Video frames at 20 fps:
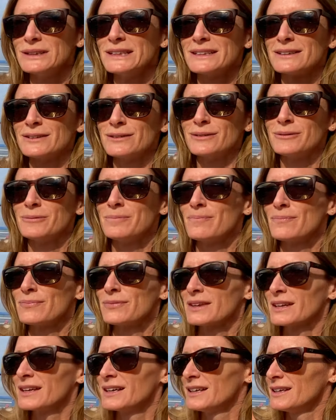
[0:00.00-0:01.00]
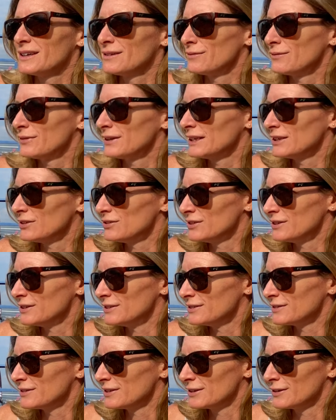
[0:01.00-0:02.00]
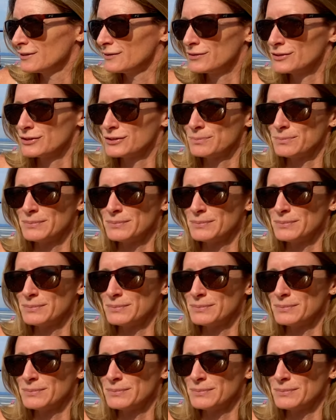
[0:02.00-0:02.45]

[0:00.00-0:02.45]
little villages that have just